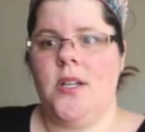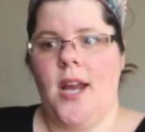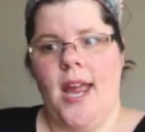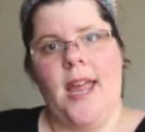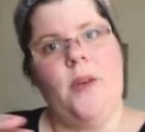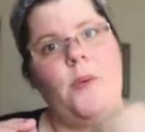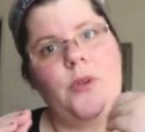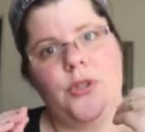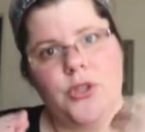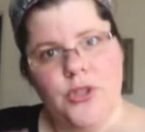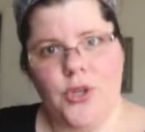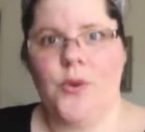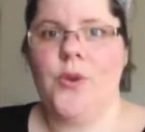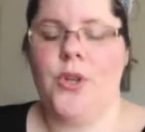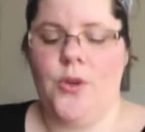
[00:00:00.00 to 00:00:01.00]
I will
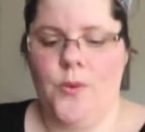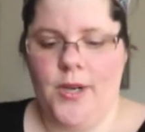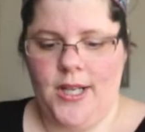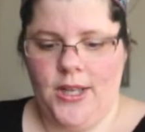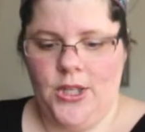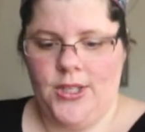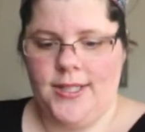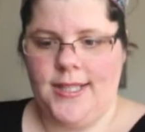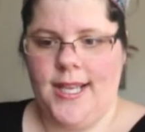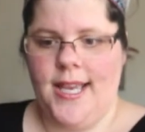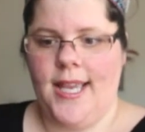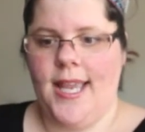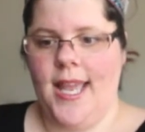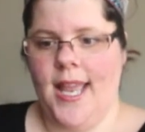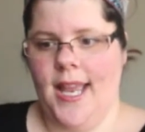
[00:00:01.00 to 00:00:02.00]
show you what it looks
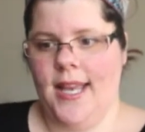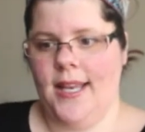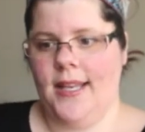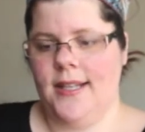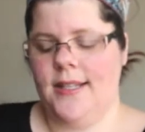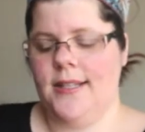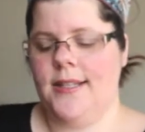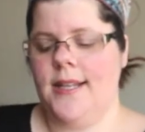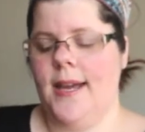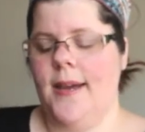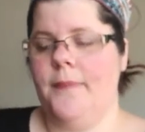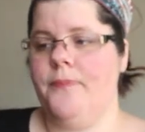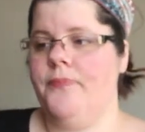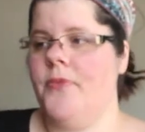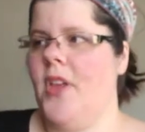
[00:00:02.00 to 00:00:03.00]
like. And
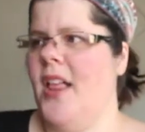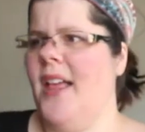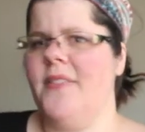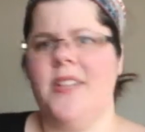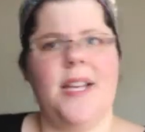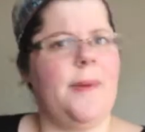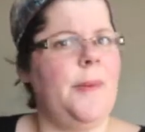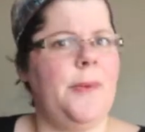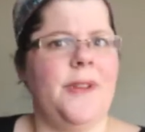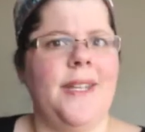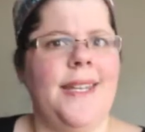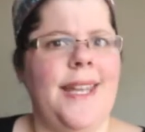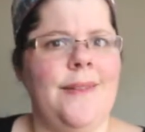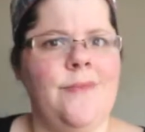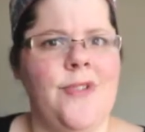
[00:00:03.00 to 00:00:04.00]
I'll have to come up with
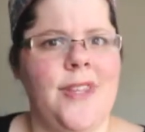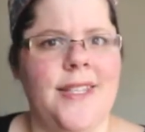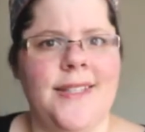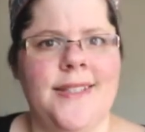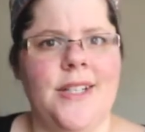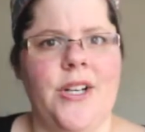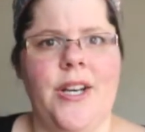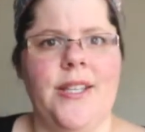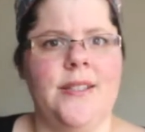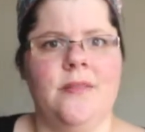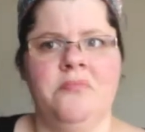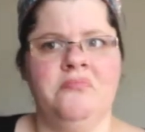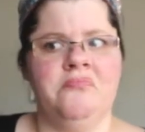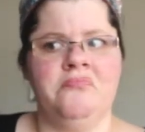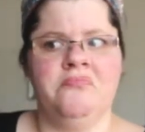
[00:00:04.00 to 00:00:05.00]
a name for this
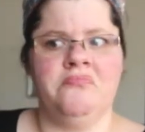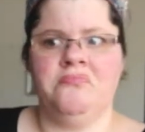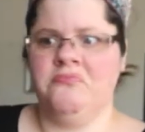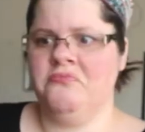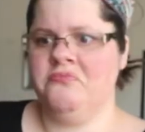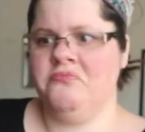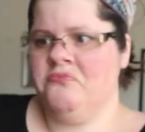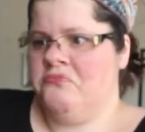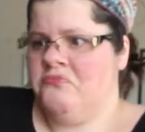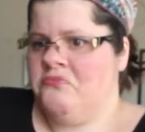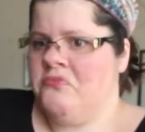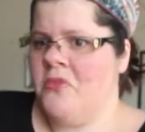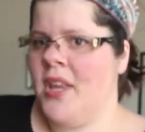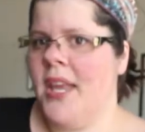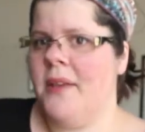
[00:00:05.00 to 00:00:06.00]
series.
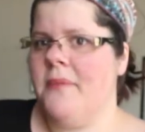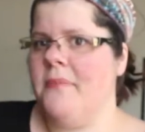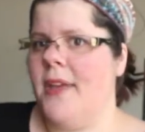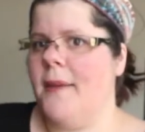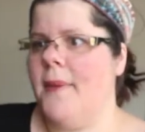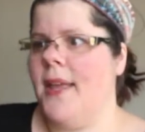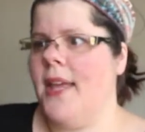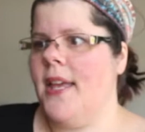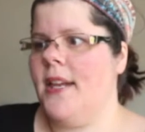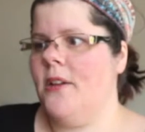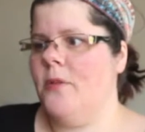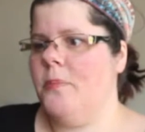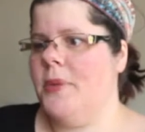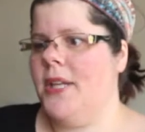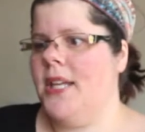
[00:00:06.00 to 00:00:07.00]
Maybe
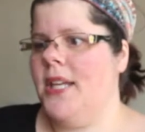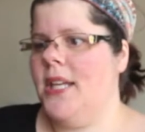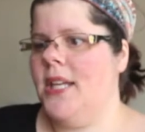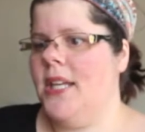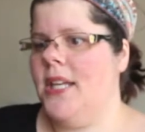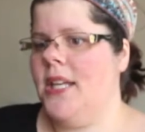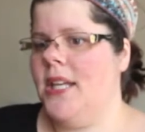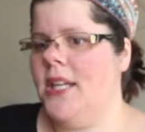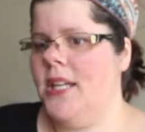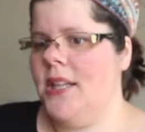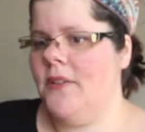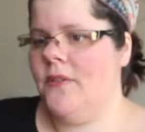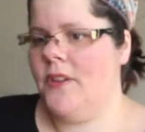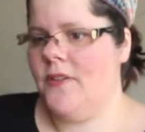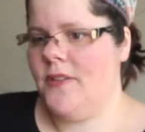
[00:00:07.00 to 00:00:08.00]
it'll be
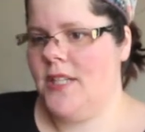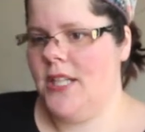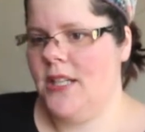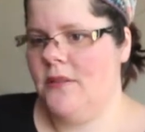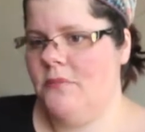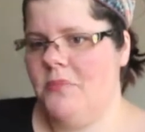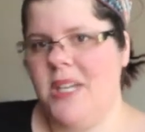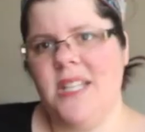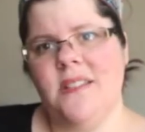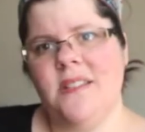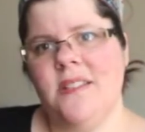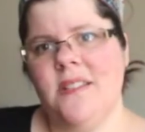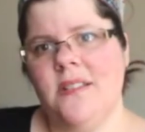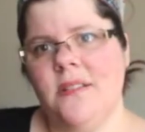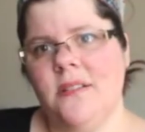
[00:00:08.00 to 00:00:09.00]
the 15
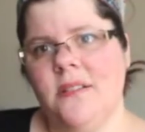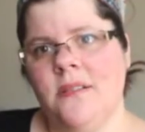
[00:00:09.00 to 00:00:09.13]
beats.